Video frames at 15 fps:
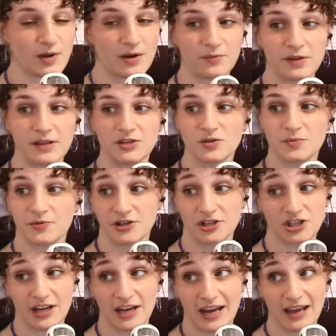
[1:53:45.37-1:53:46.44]
so I really do
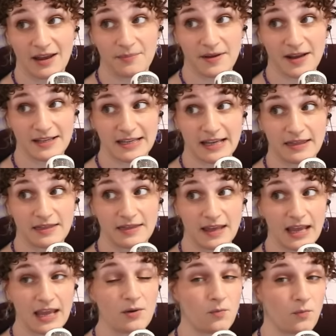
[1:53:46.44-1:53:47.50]
appreciate it because I
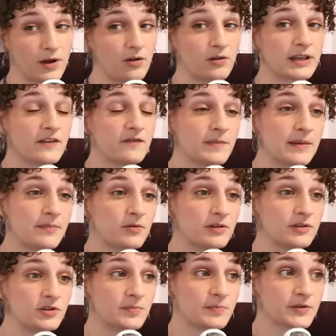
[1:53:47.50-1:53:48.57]
think it will give
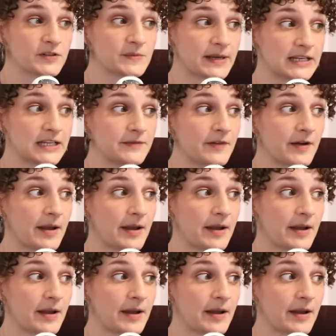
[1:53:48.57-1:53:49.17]
people a new perspective.